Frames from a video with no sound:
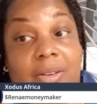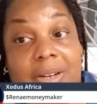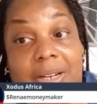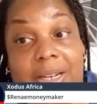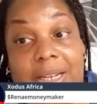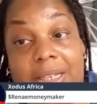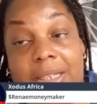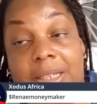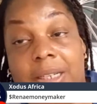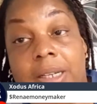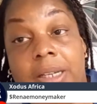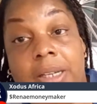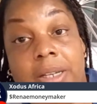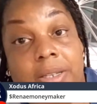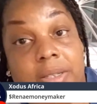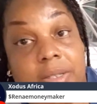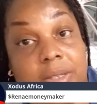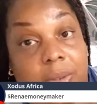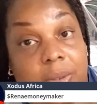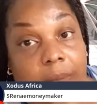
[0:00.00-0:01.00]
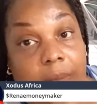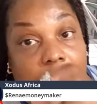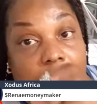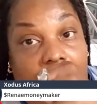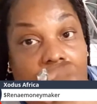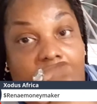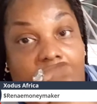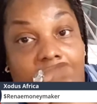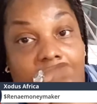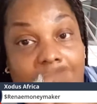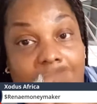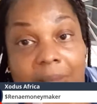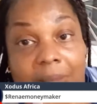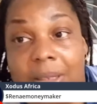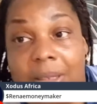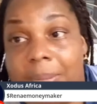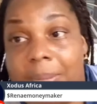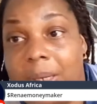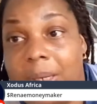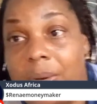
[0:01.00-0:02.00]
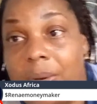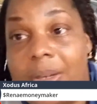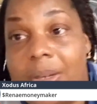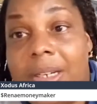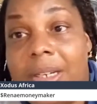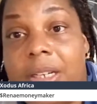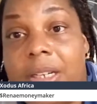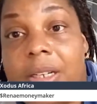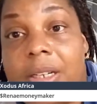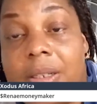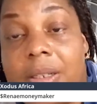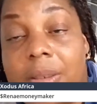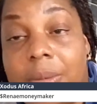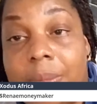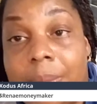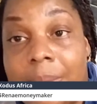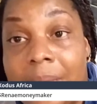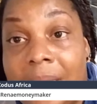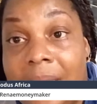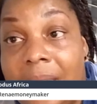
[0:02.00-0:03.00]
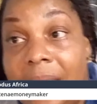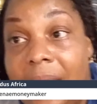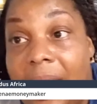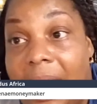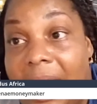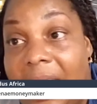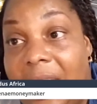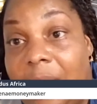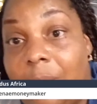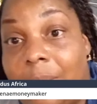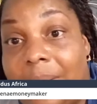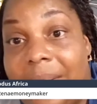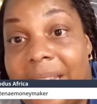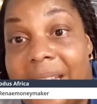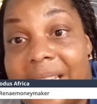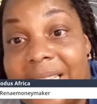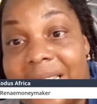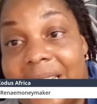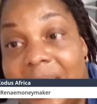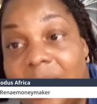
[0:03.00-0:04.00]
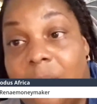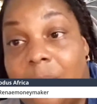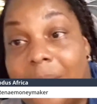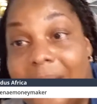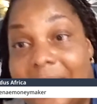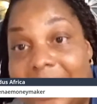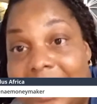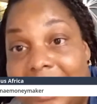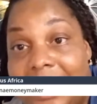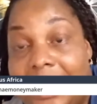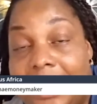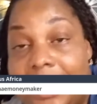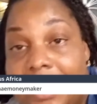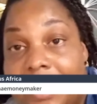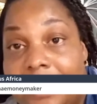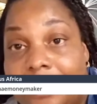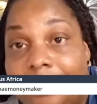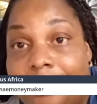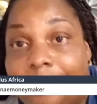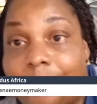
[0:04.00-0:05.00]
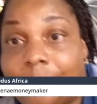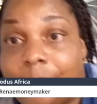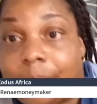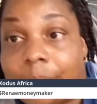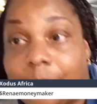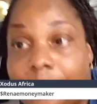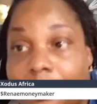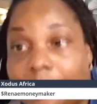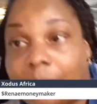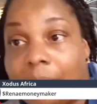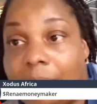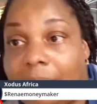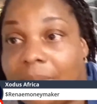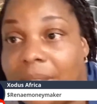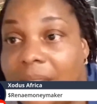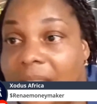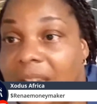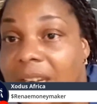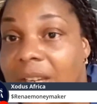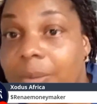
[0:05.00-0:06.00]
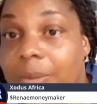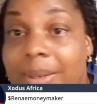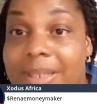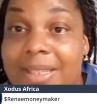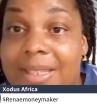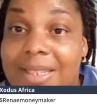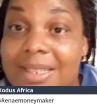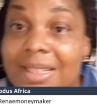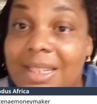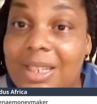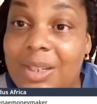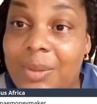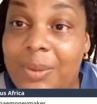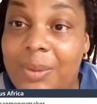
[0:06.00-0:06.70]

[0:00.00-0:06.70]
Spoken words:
right? So let me go on and go. Anyone has any questions? Any questions?